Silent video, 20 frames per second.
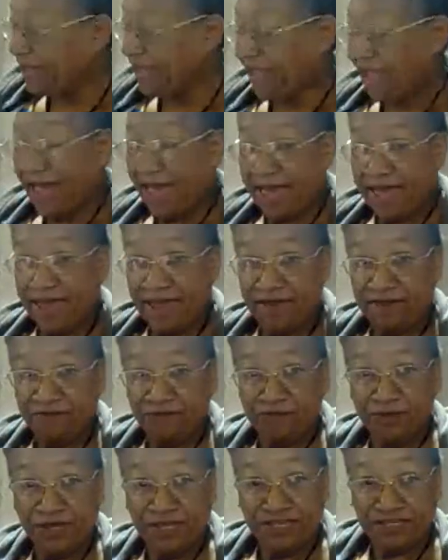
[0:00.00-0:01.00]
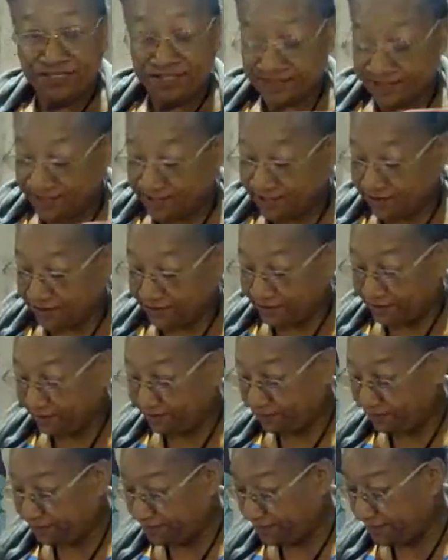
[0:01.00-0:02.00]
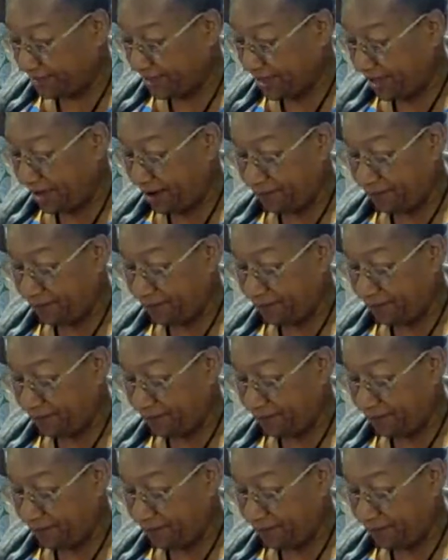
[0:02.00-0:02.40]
I have pieces here I